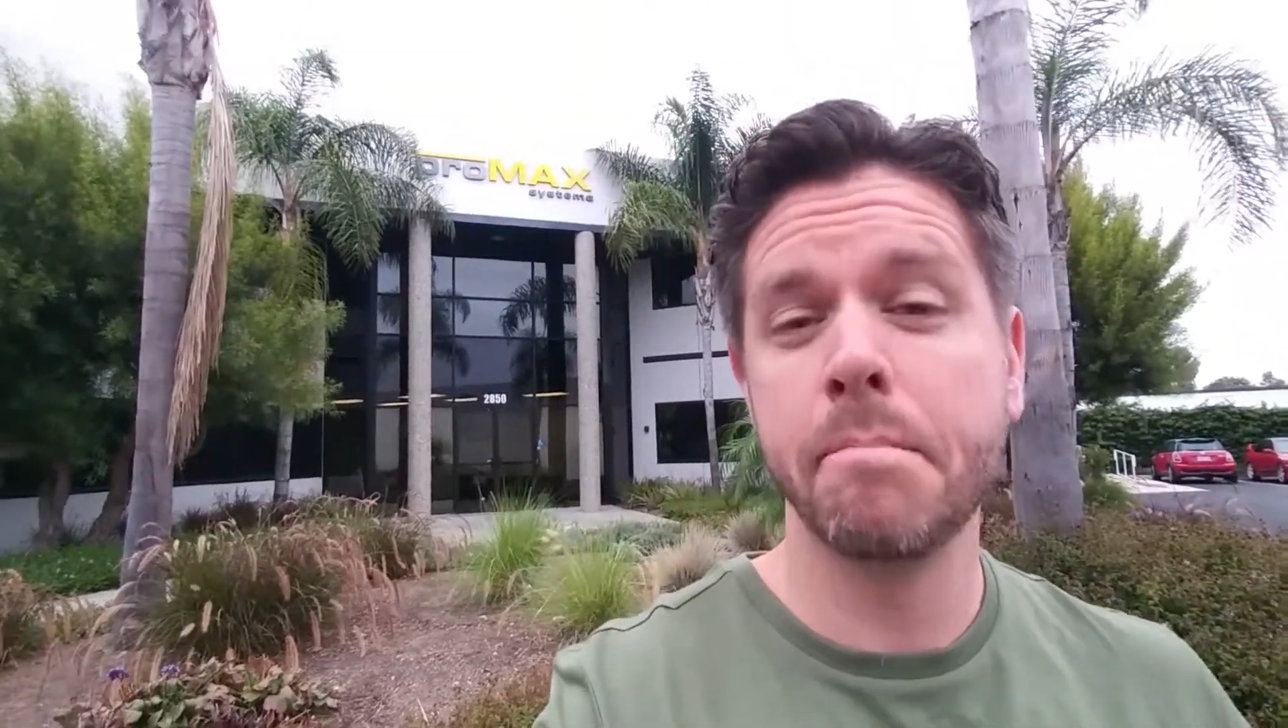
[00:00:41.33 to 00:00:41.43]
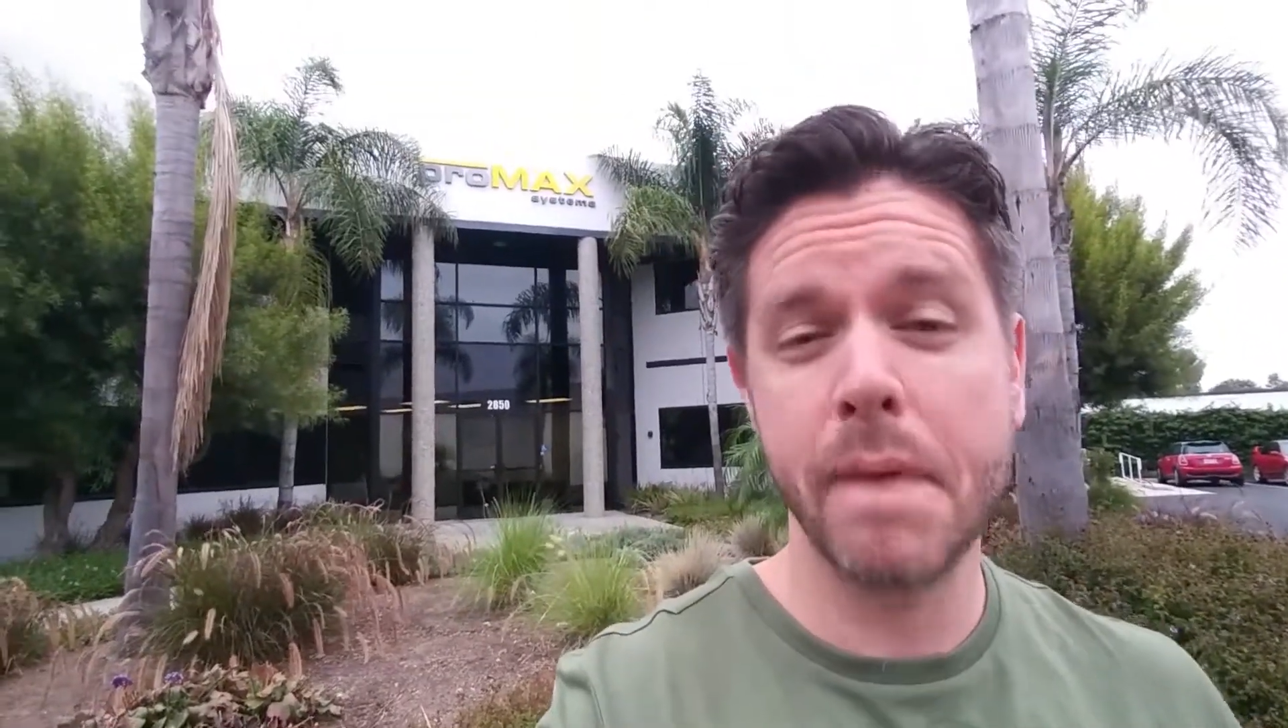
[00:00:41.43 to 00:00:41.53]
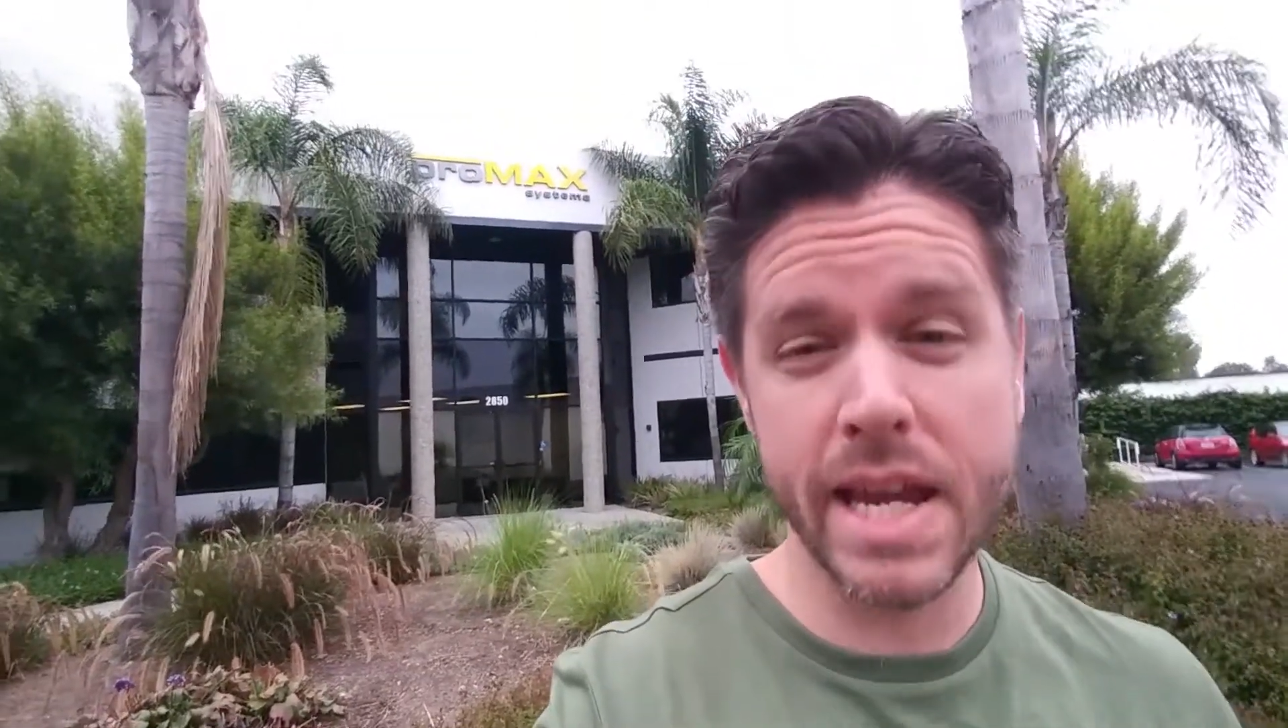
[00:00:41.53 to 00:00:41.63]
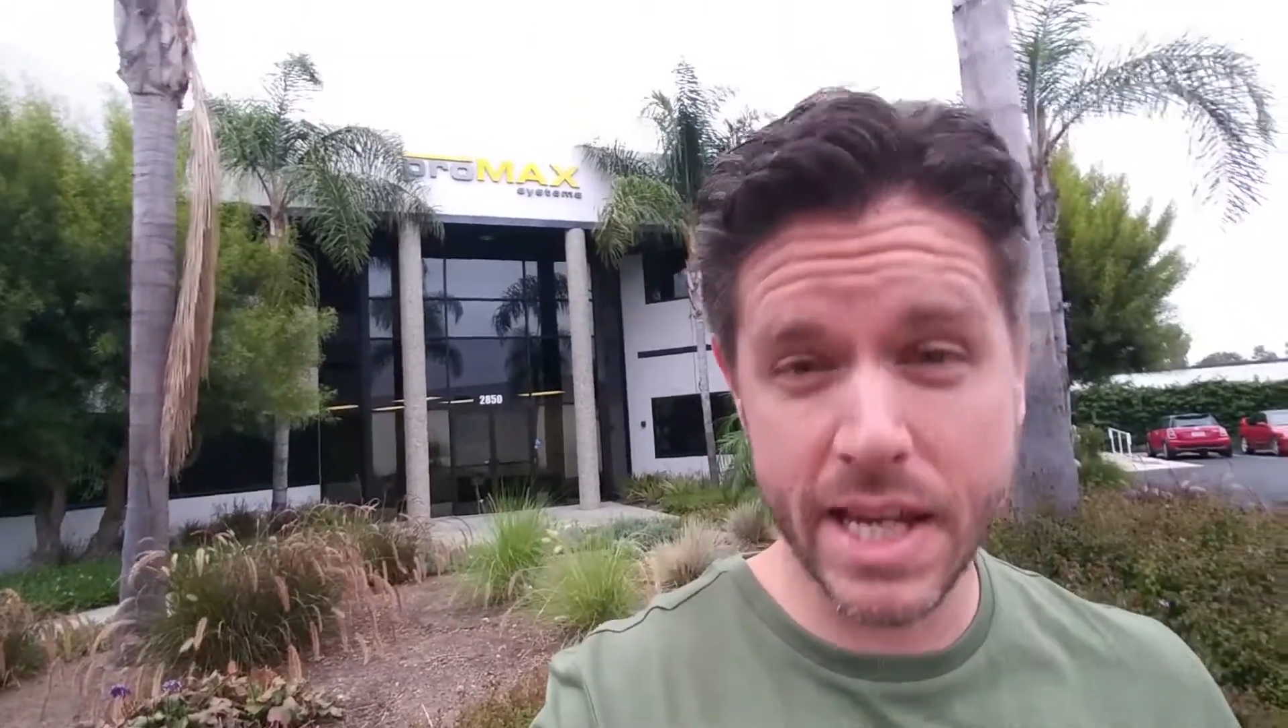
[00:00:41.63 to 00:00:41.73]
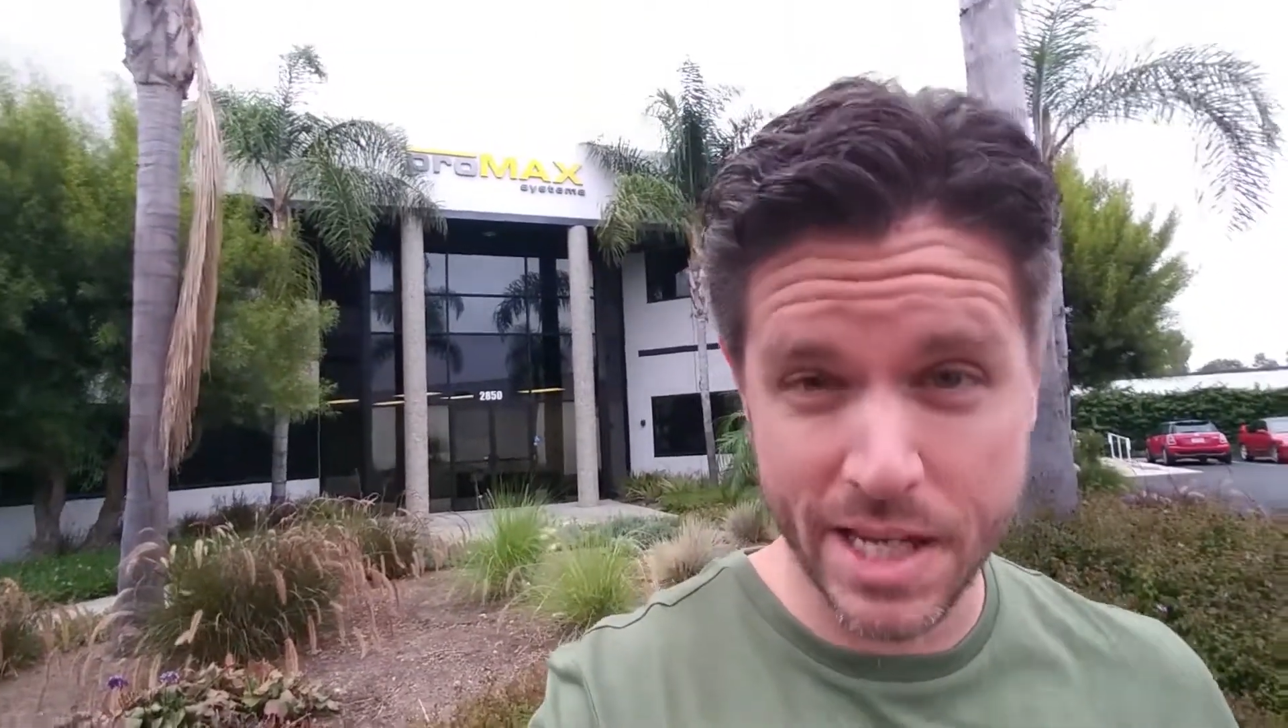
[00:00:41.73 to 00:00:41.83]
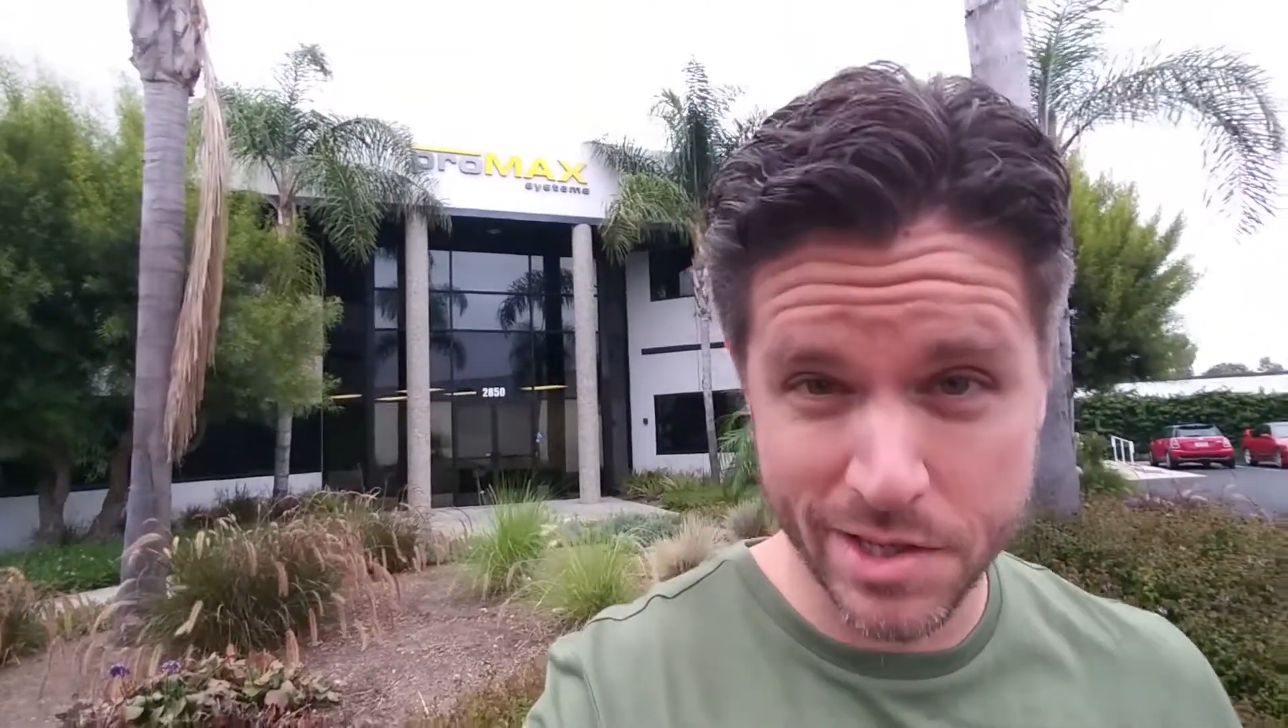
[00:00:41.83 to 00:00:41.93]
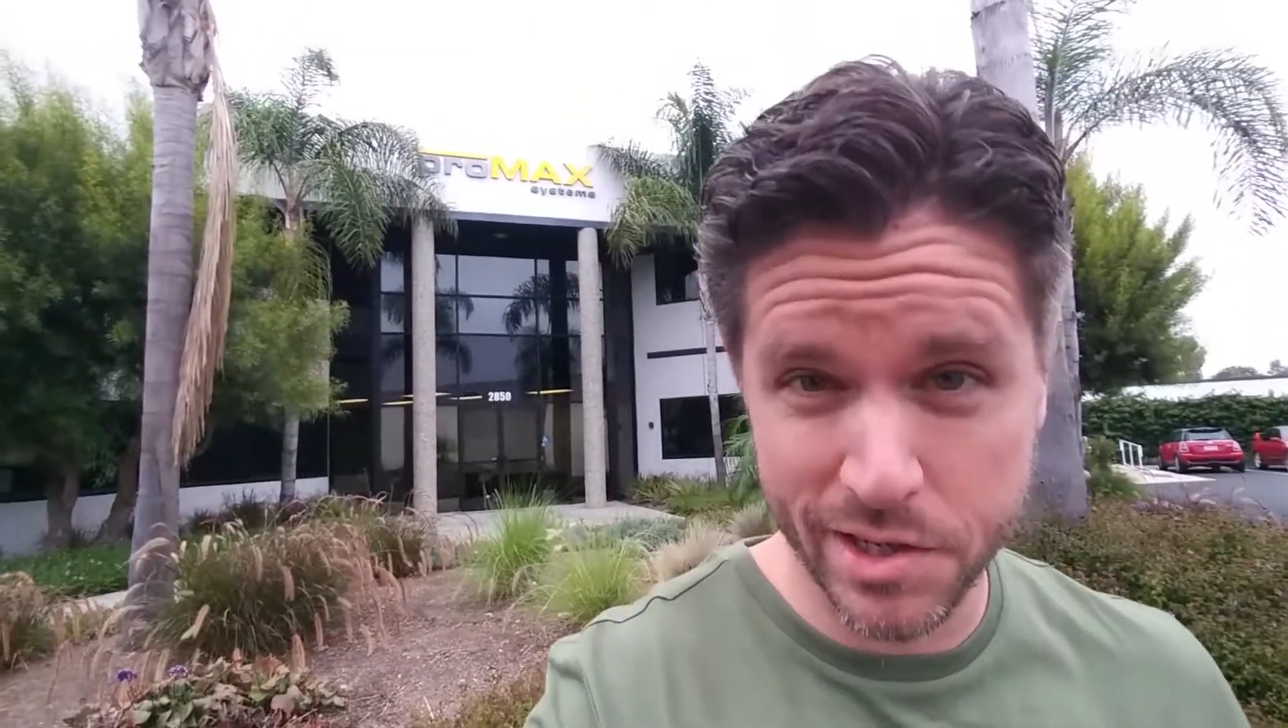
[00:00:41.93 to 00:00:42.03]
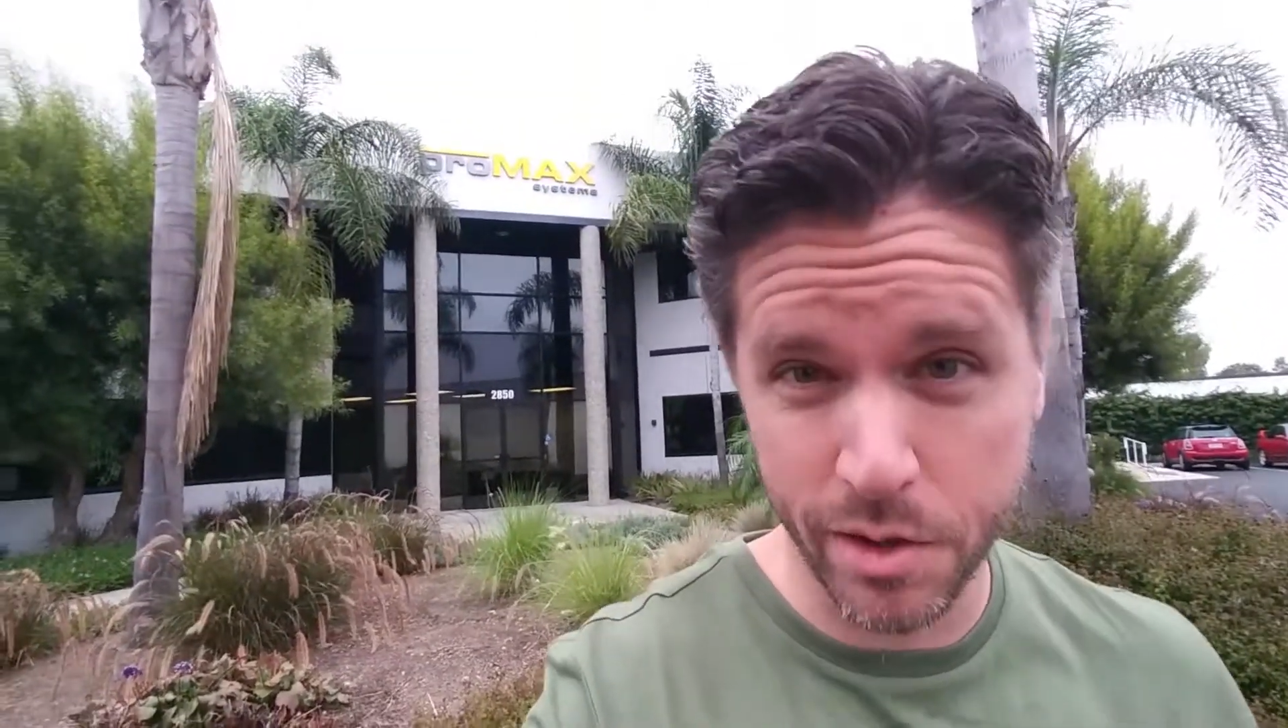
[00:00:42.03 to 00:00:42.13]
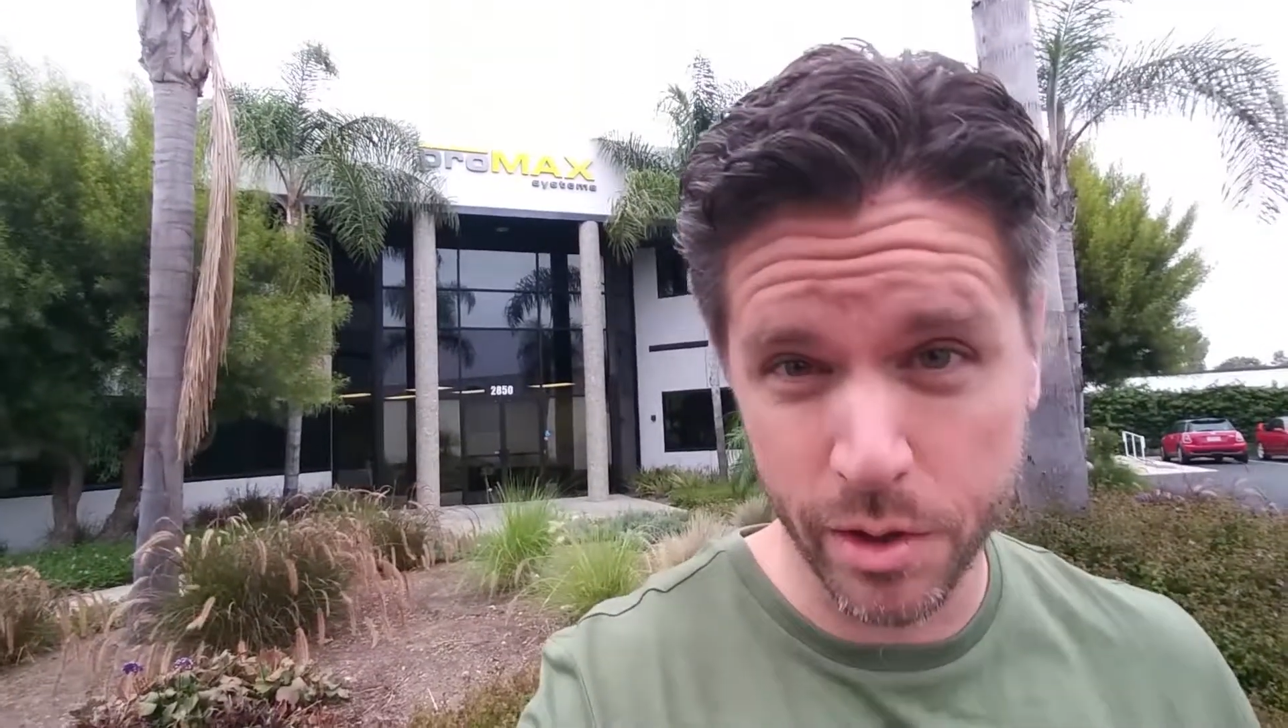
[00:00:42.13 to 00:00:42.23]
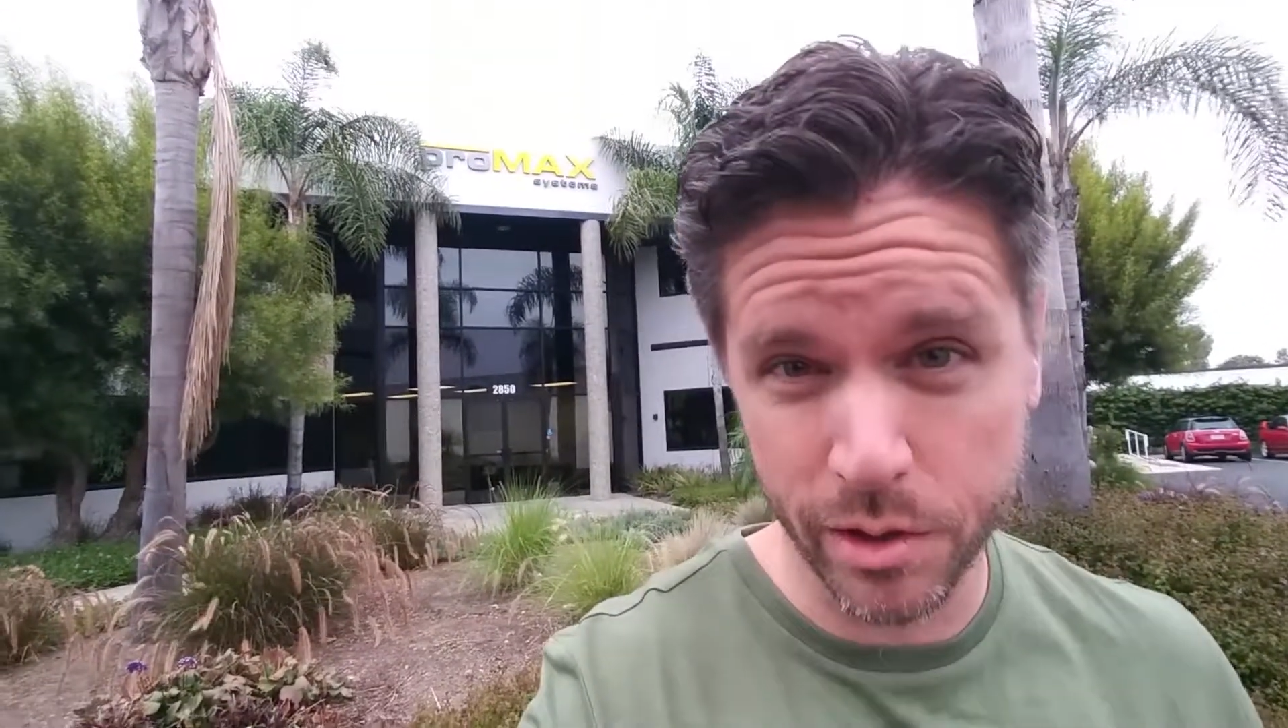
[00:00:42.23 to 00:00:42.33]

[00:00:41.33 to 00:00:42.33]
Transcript: baking soda